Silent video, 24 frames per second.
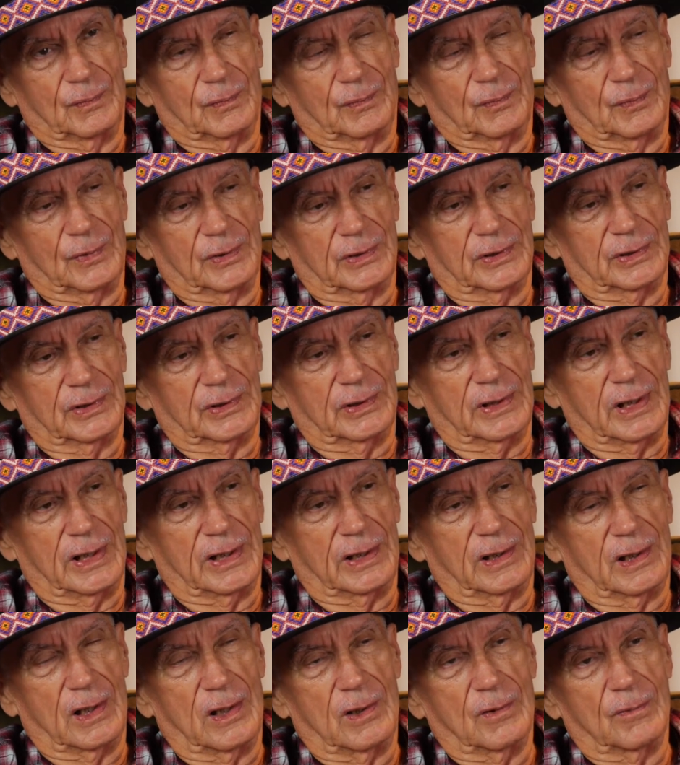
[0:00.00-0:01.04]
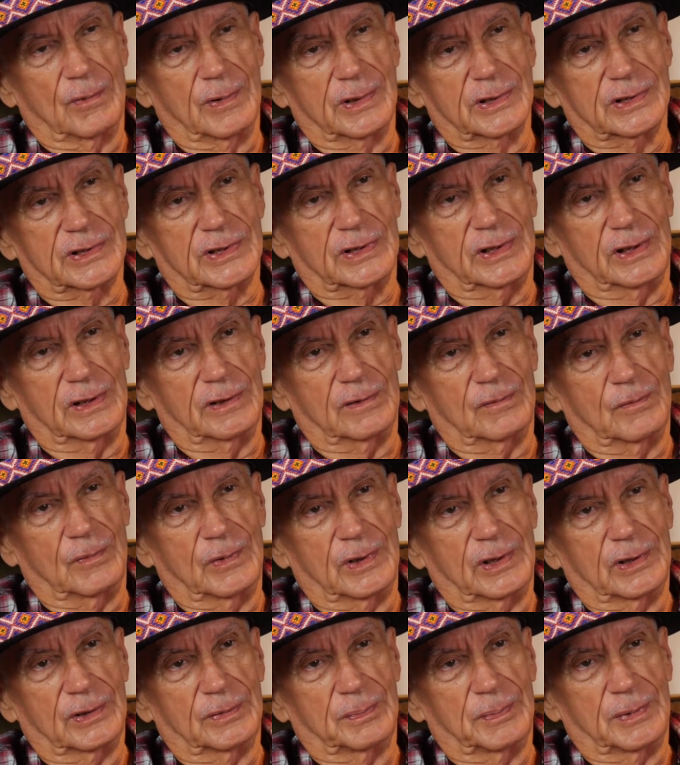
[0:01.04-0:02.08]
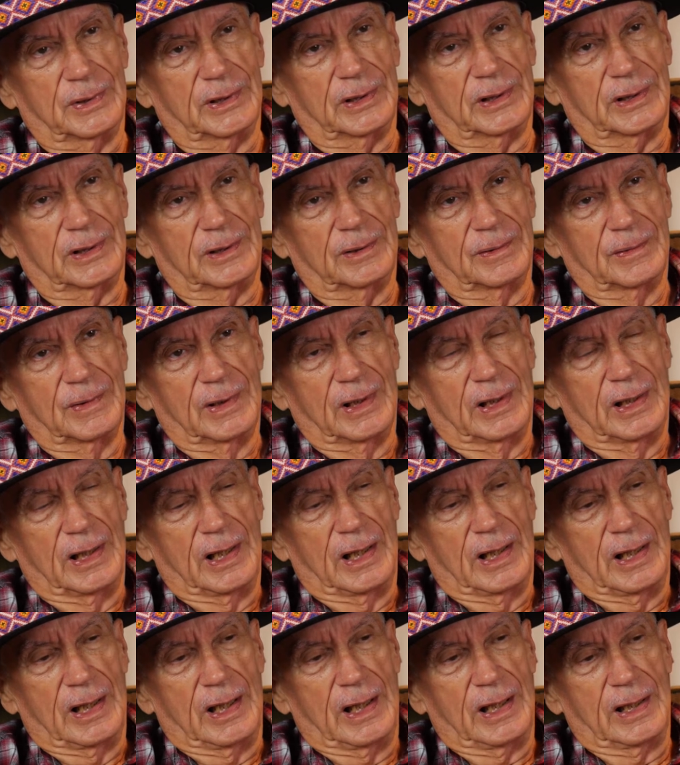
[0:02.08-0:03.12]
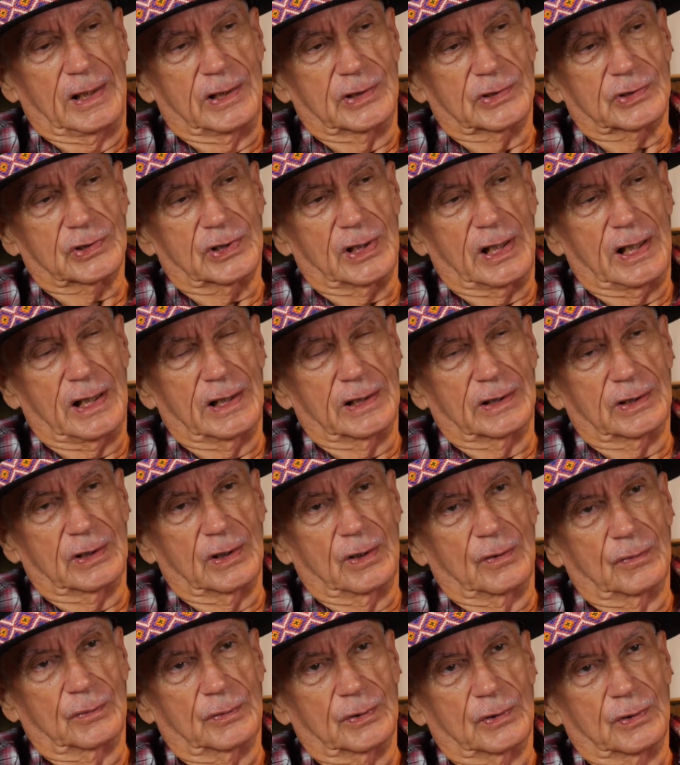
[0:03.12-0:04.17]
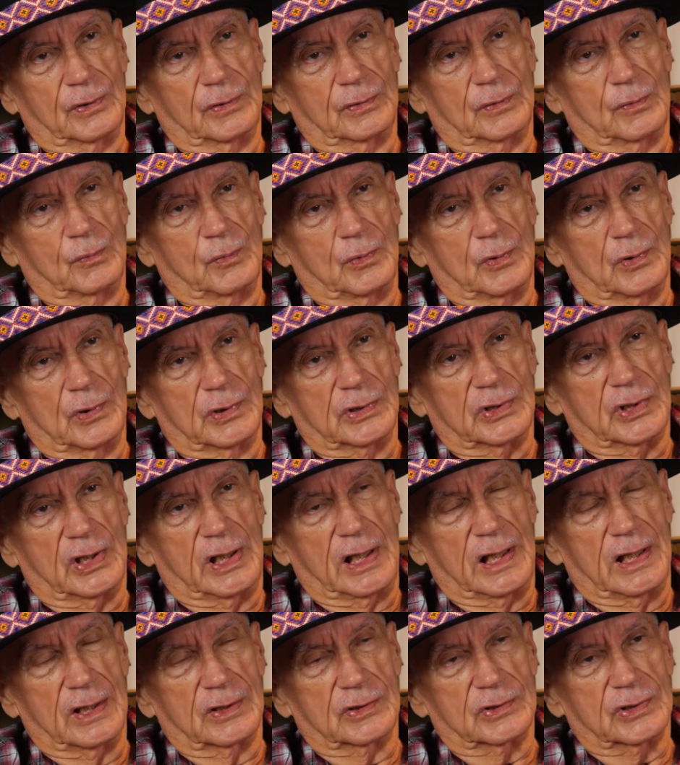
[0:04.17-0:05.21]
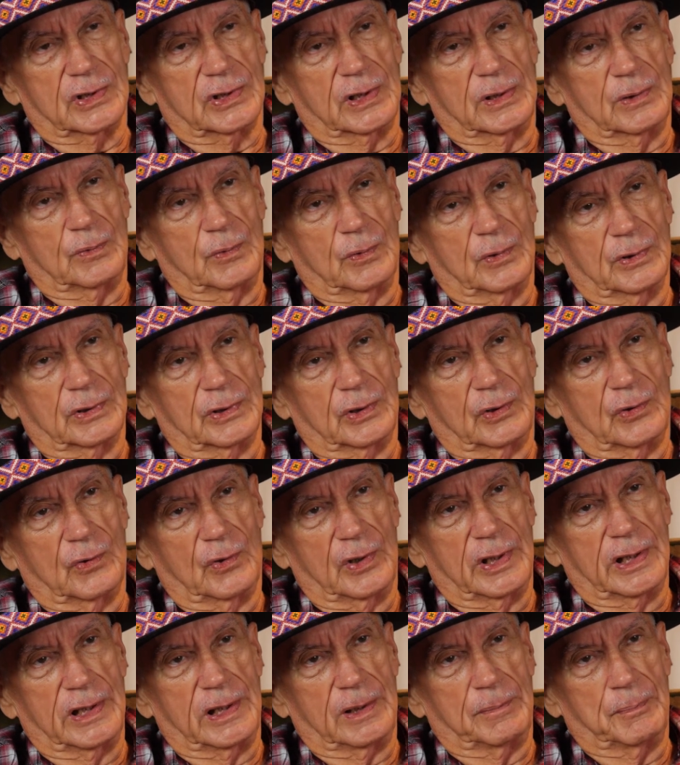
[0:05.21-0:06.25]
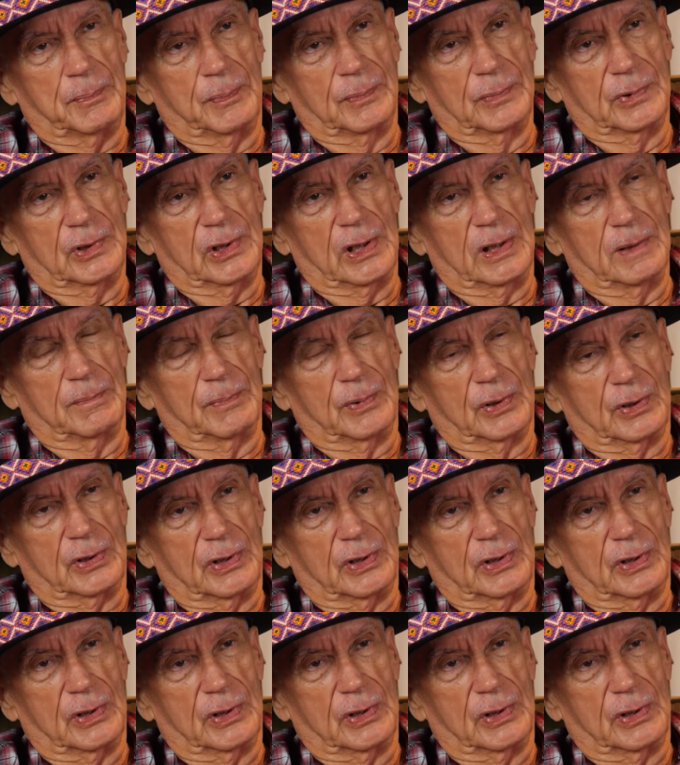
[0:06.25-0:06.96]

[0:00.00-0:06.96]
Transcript: one of the things always stuck with me. And it's sad to go through the woods now and see where the greedy timber